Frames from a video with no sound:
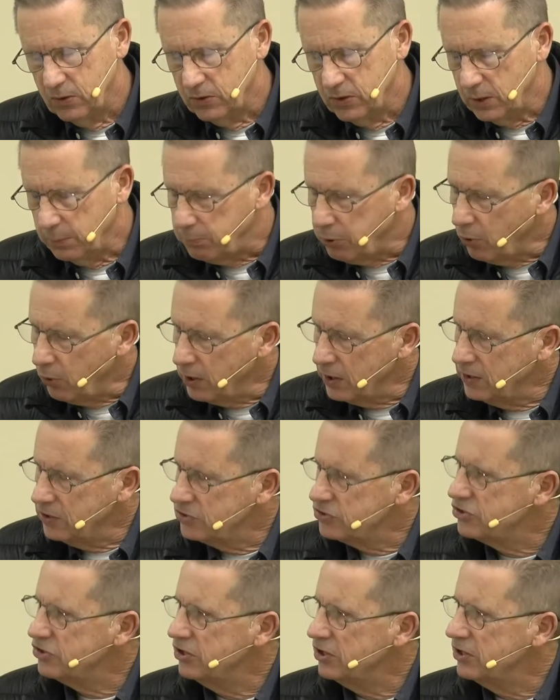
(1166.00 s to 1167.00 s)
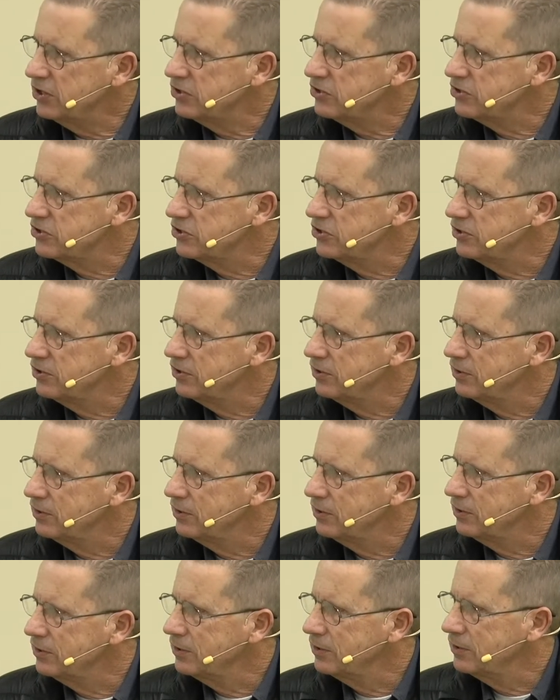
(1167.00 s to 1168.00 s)
The point is this
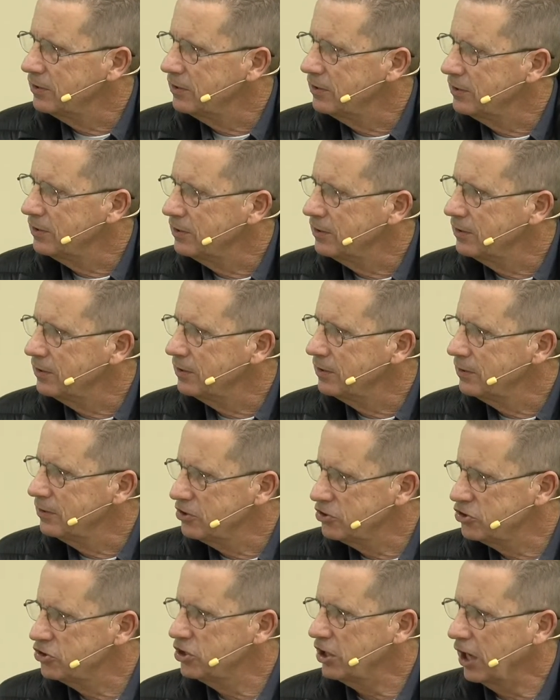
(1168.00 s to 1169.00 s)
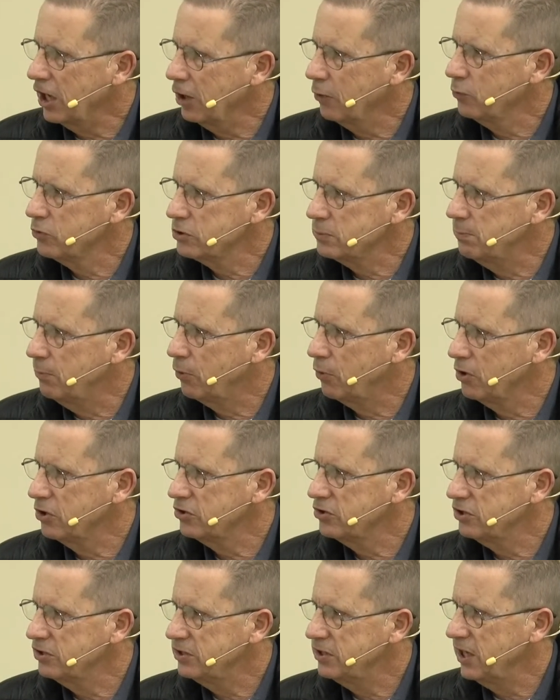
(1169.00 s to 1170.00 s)
this child was
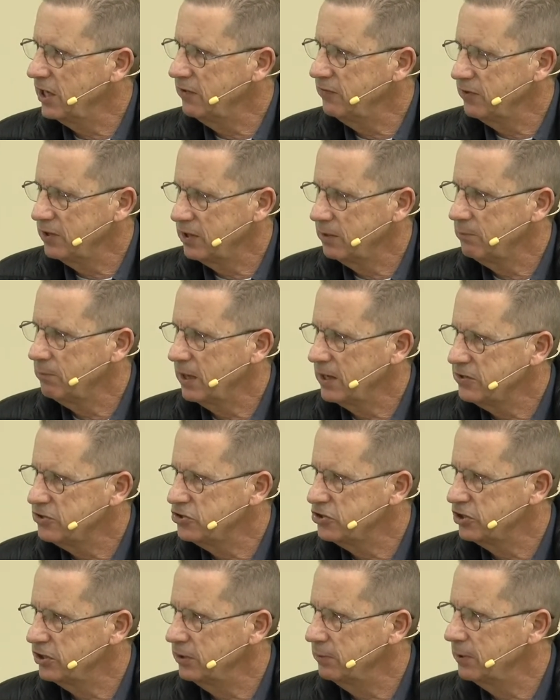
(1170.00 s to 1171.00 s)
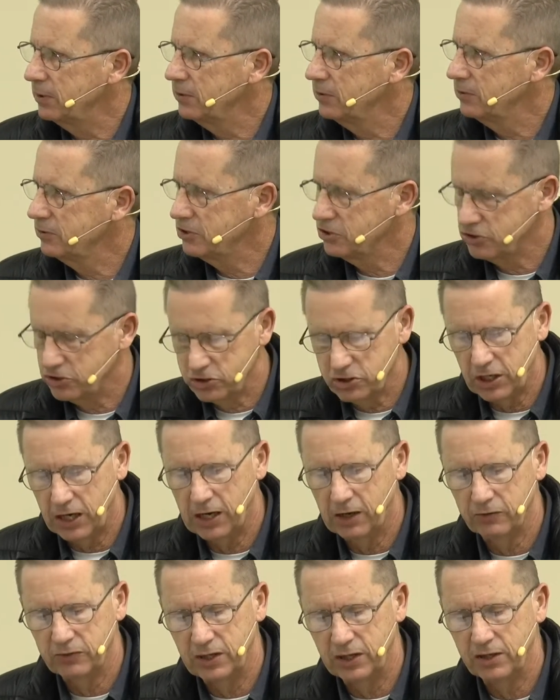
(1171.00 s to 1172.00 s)
born to David and Bathsheba, this
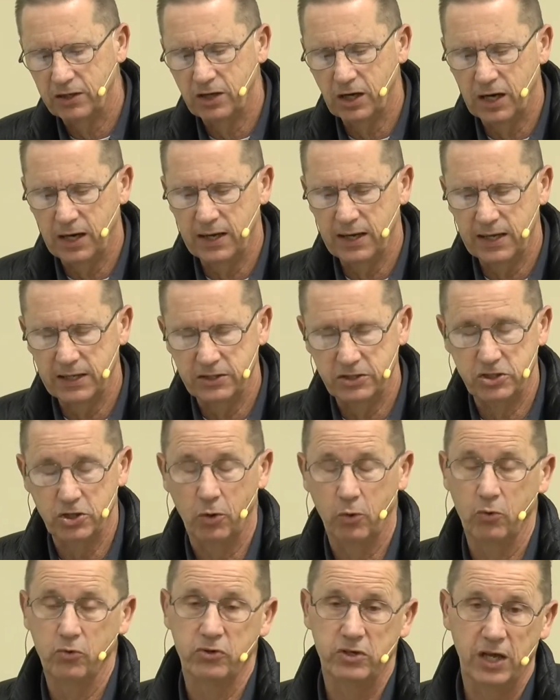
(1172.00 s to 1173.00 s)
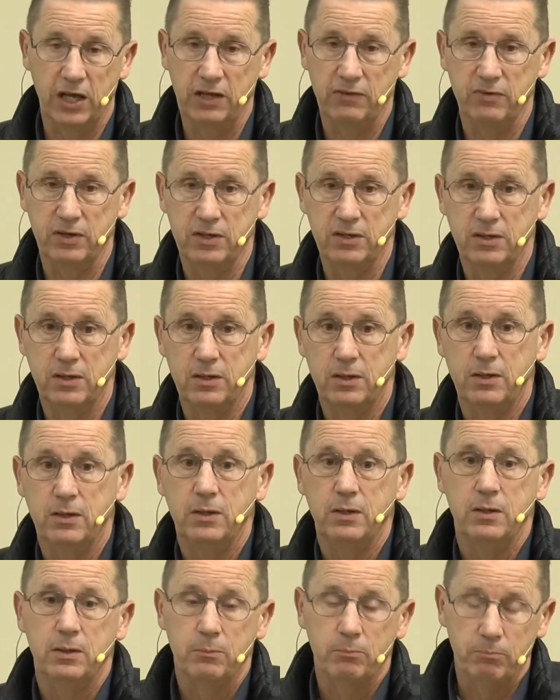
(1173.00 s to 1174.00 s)
child that God had told David,
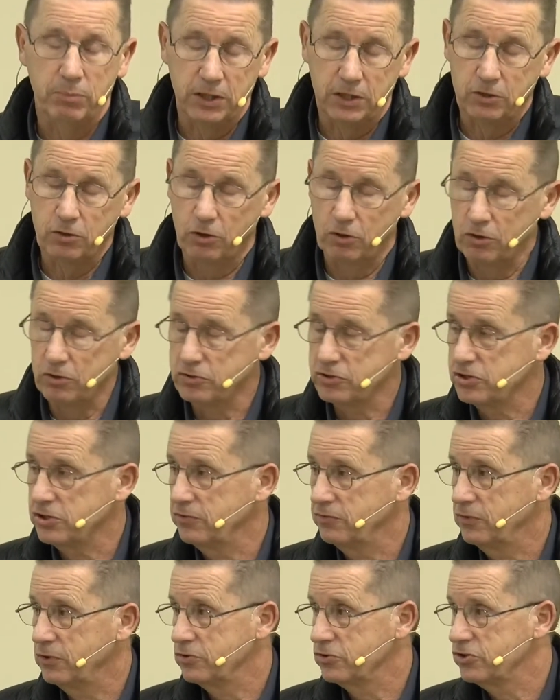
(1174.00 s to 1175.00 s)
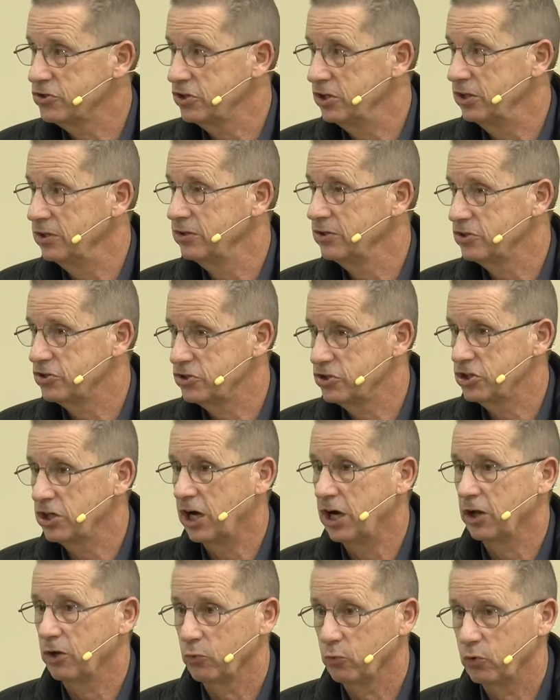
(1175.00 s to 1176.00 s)
because of your sin, this
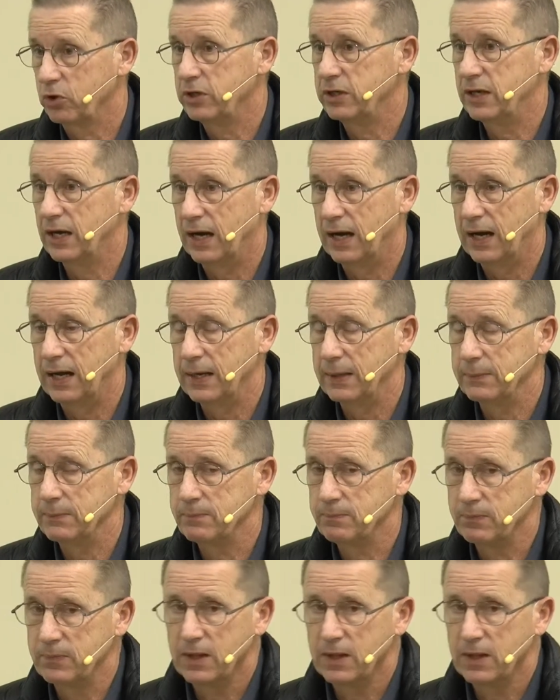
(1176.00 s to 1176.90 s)
child would die.